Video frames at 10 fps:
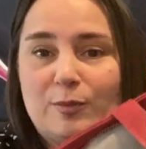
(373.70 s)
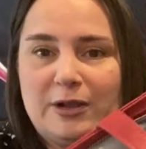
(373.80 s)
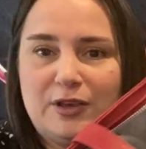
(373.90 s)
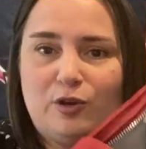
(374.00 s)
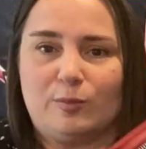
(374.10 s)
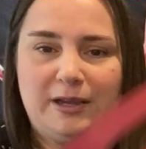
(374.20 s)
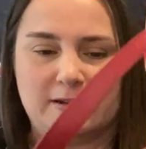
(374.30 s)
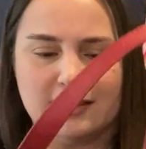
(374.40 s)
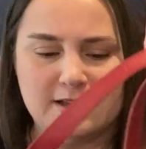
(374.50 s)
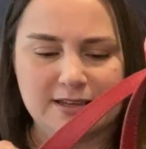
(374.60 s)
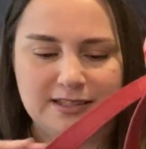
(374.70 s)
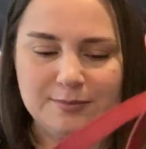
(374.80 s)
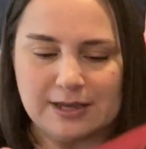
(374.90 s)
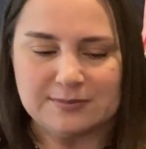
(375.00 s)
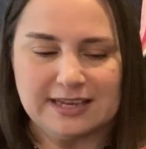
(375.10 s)
about you, but
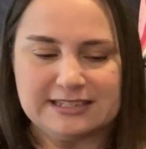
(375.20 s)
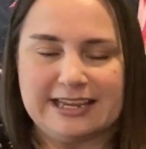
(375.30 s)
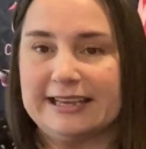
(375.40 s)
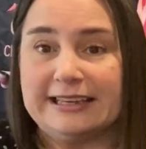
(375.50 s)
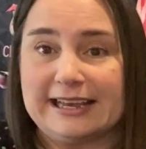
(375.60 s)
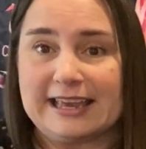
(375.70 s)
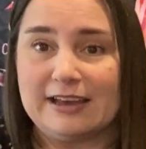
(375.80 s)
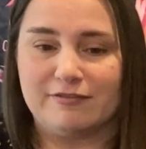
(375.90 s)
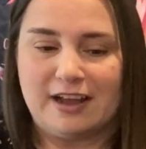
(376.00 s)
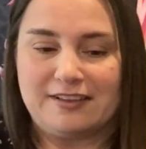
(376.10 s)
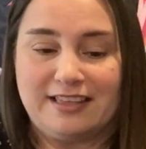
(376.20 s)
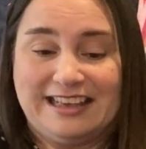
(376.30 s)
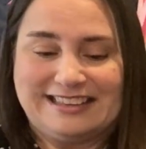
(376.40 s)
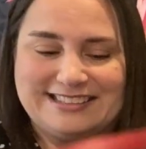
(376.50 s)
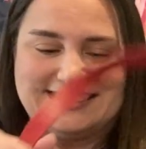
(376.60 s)
sometimes I dig and I can't find
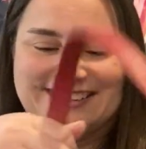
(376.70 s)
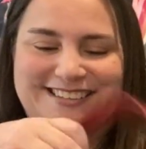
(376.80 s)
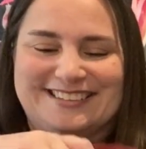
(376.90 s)
things.